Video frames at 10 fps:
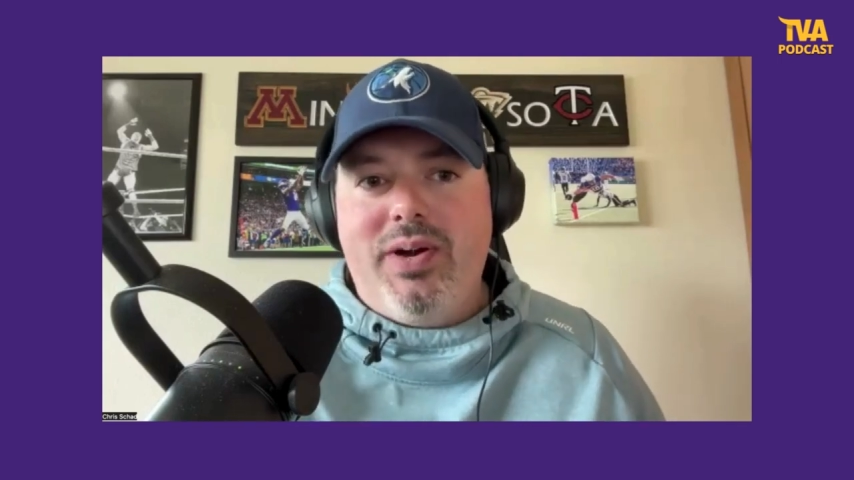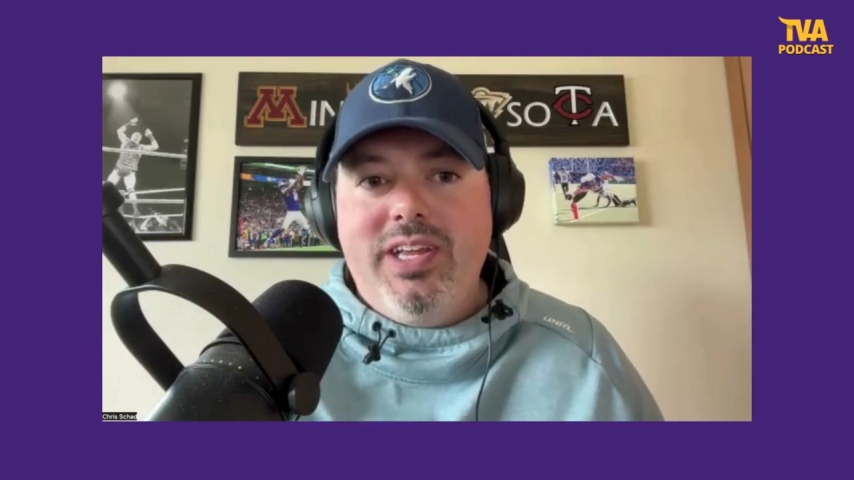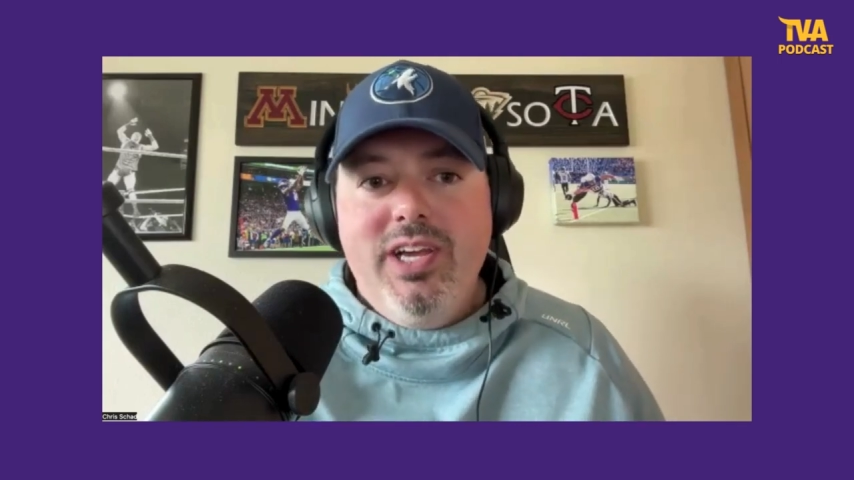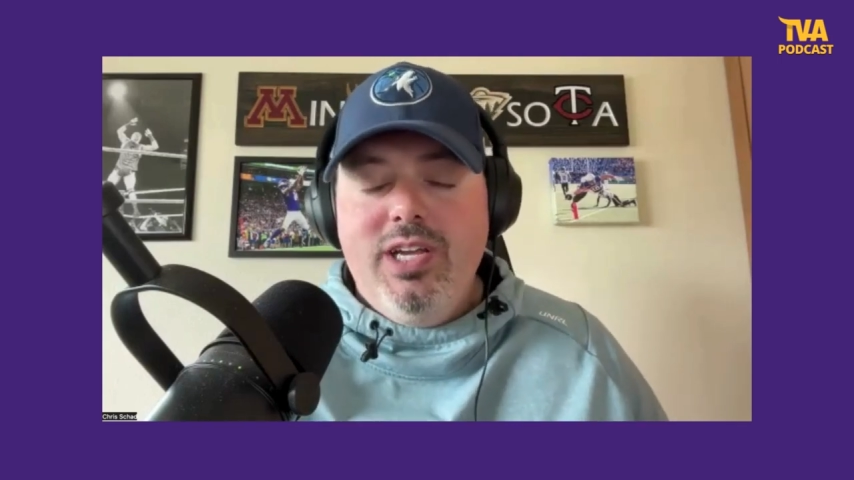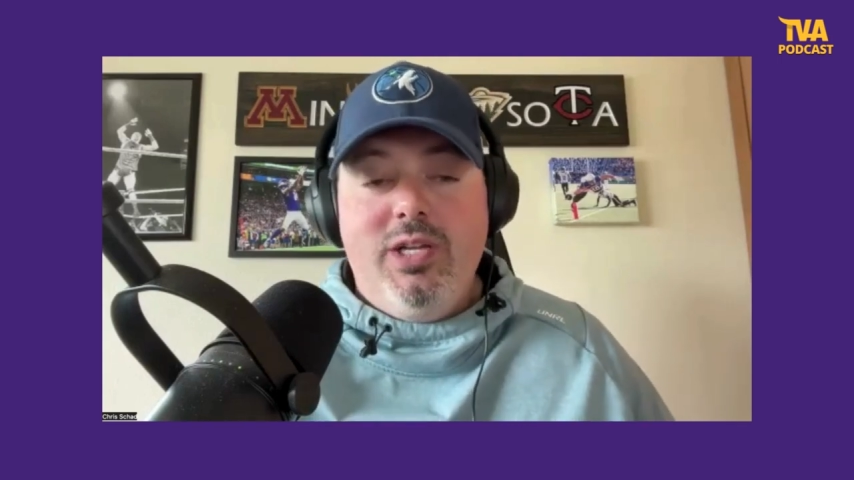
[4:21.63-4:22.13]
but
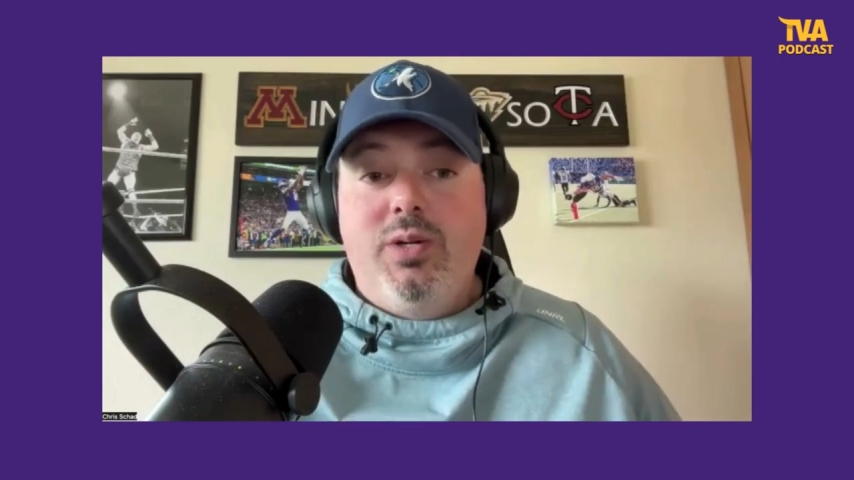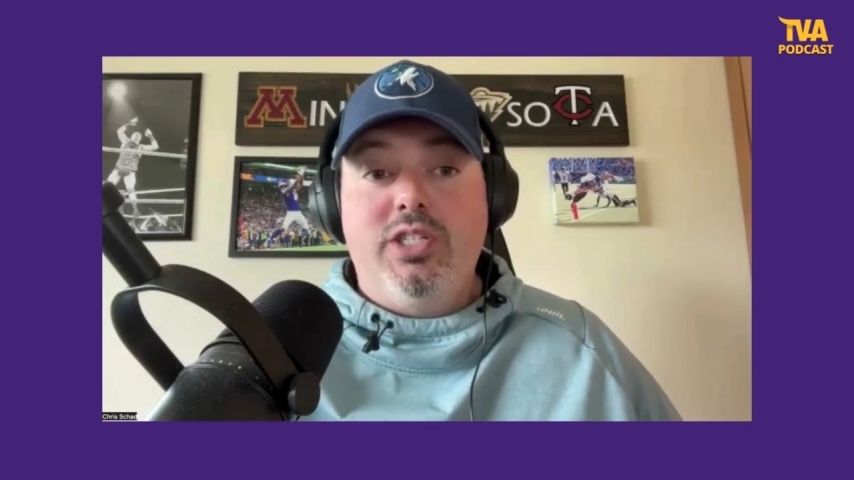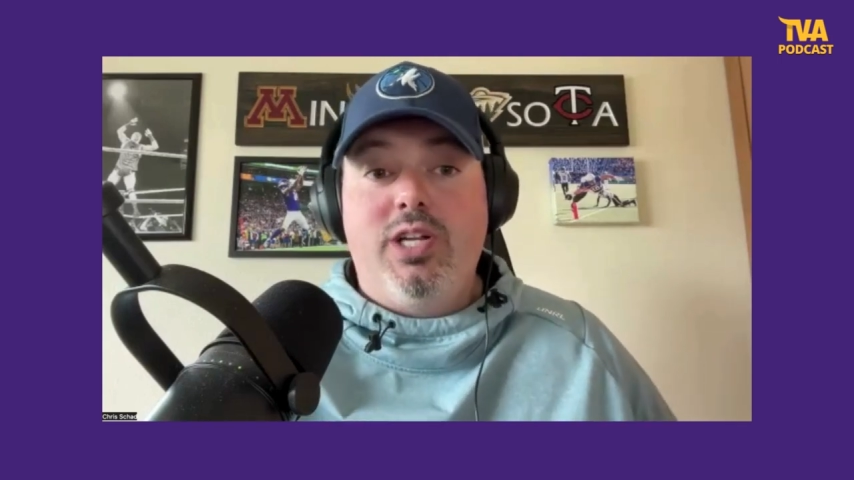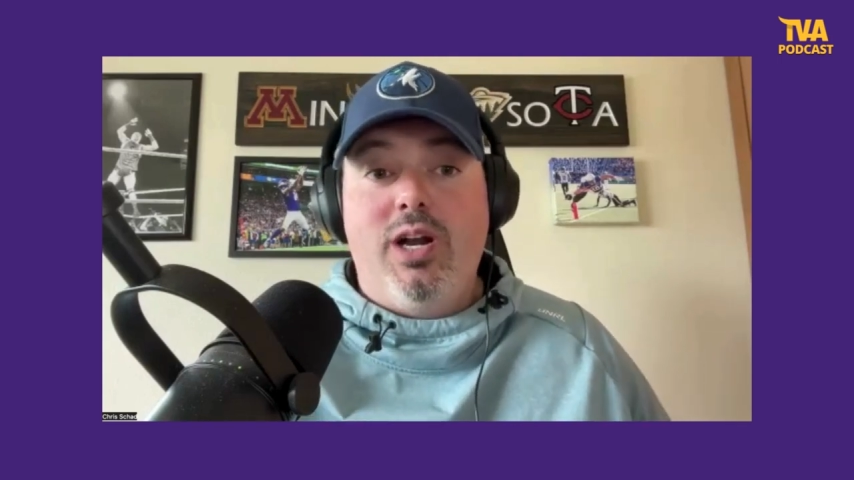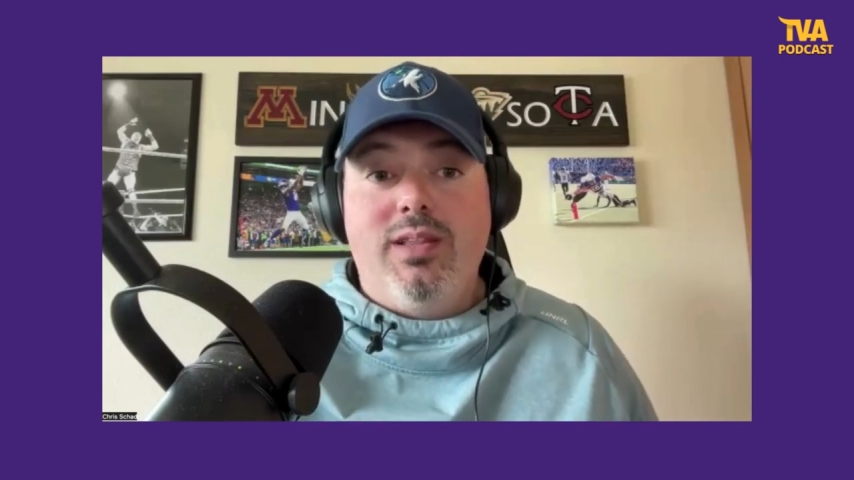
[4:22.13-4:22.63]
you
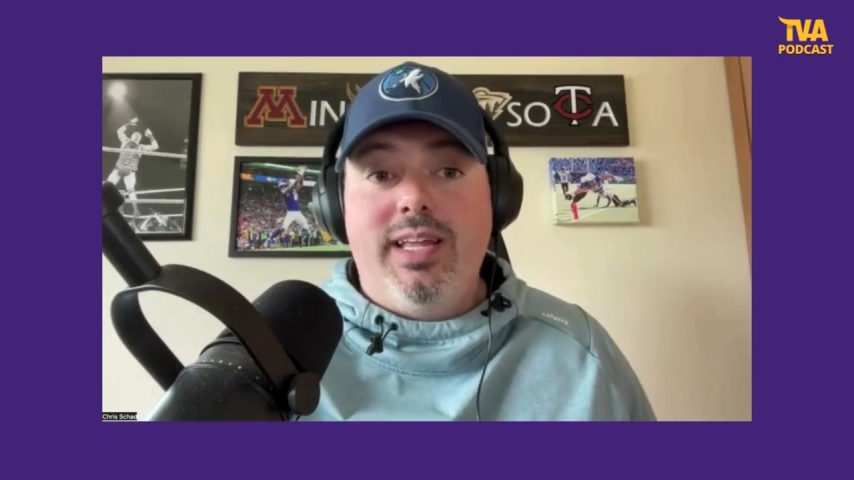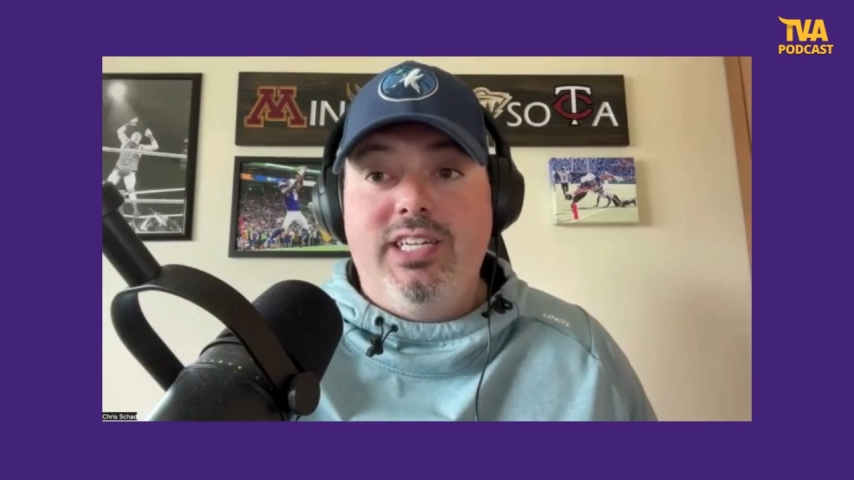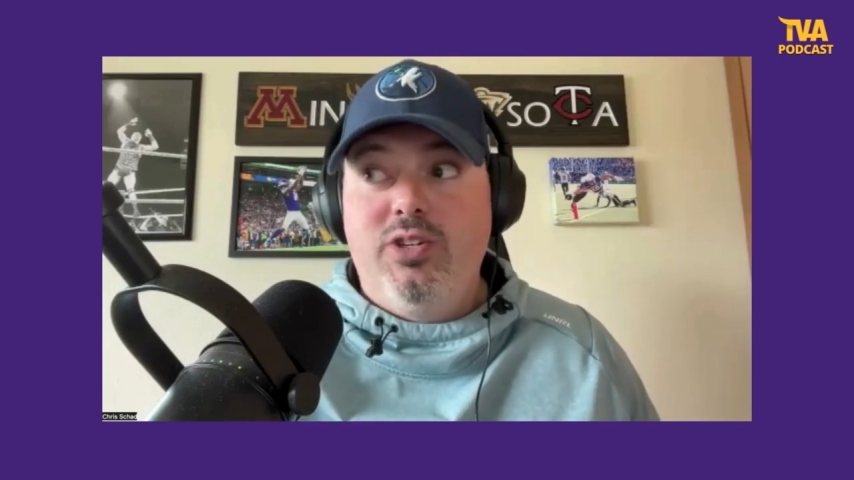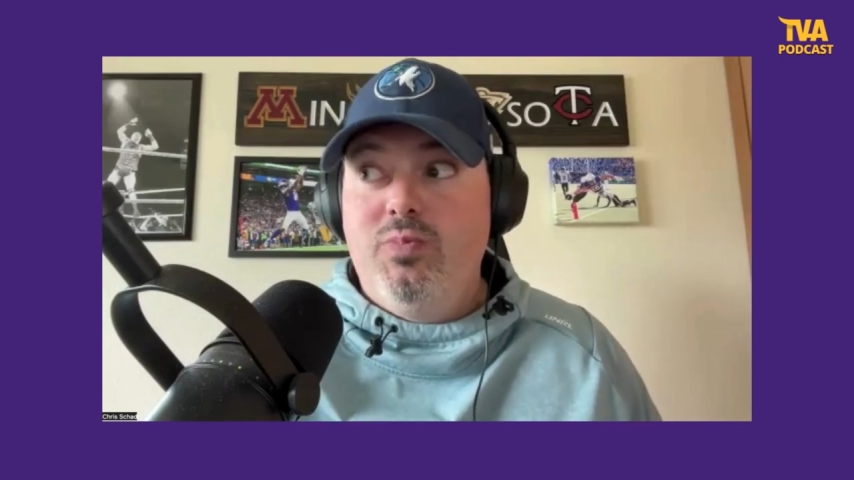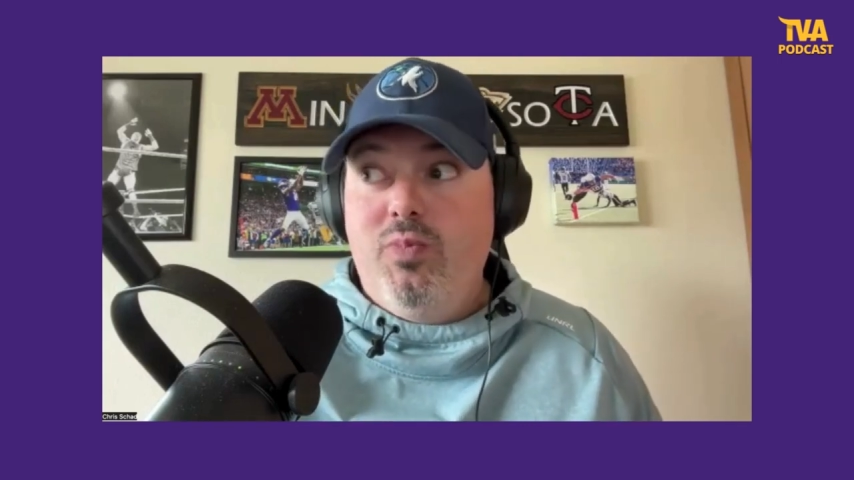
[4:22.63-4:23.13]
could certainly
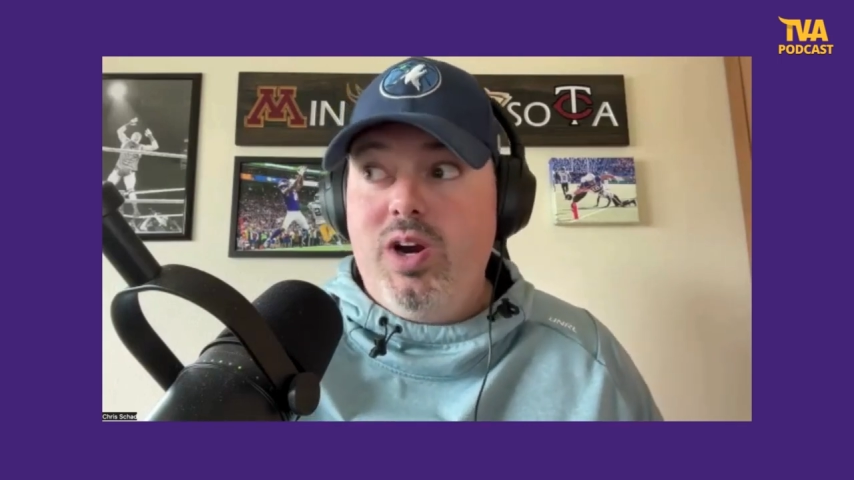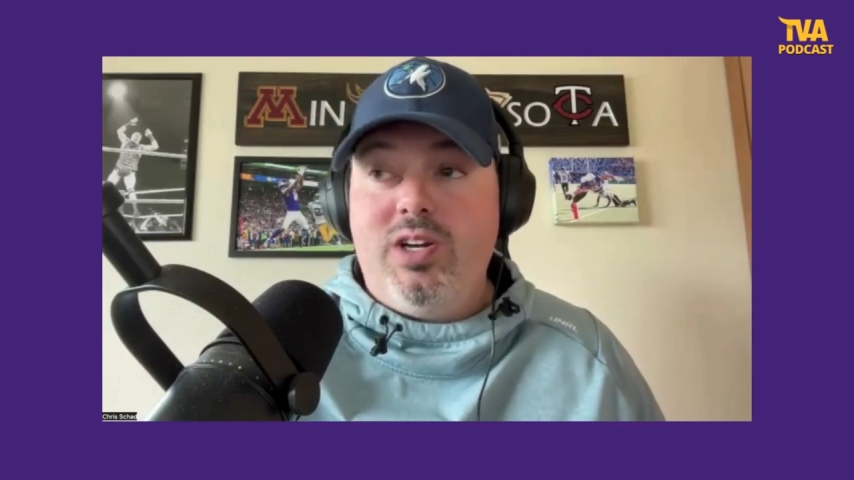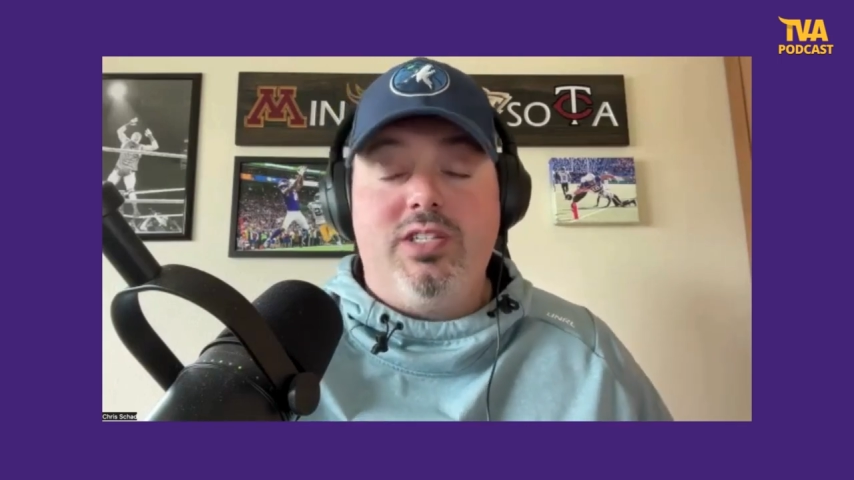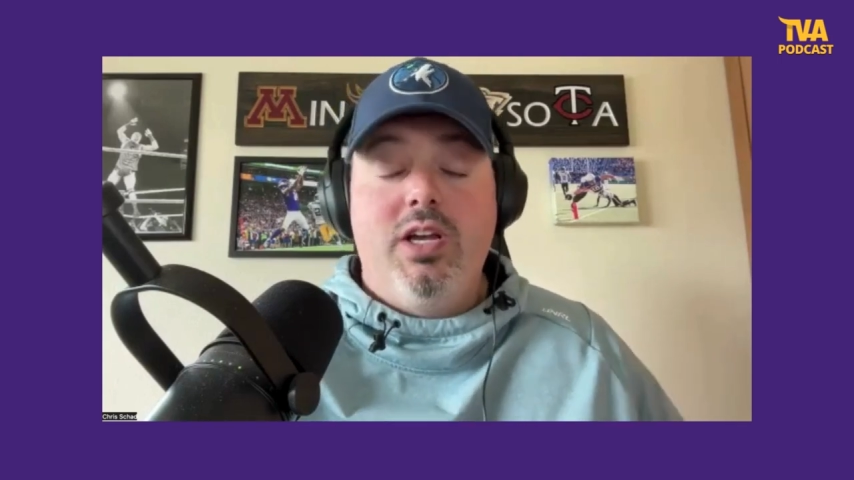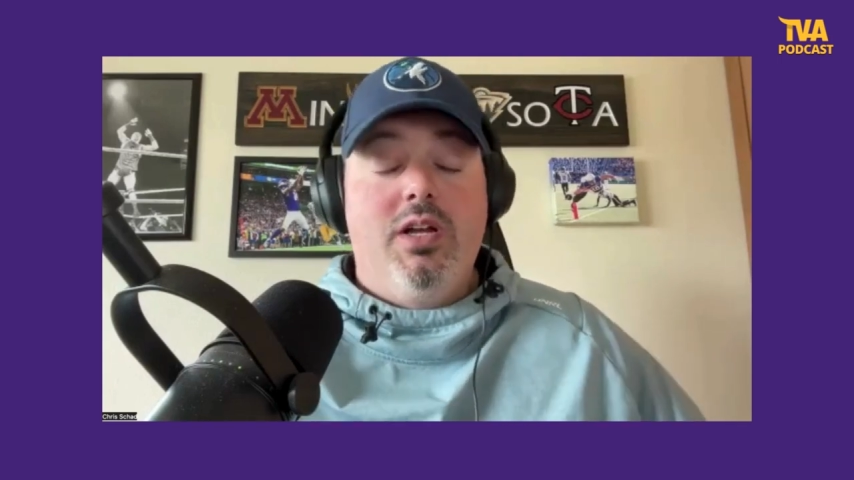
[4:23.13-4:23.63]
do
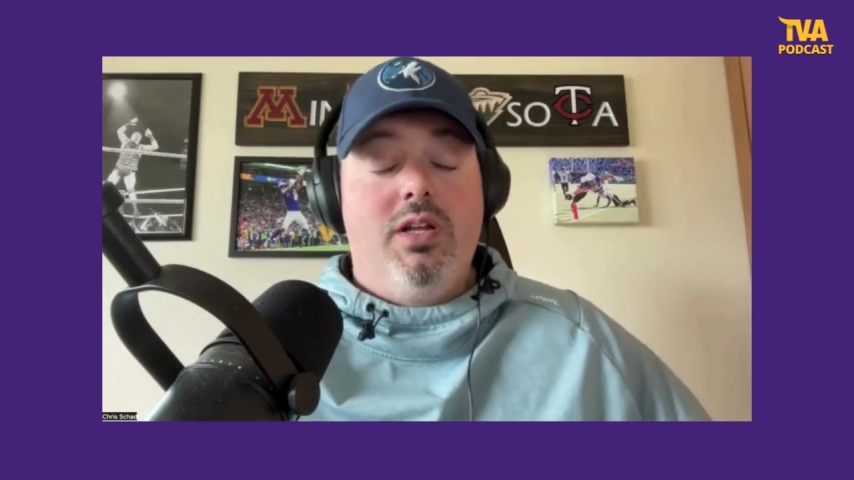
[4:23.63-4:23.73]
worse.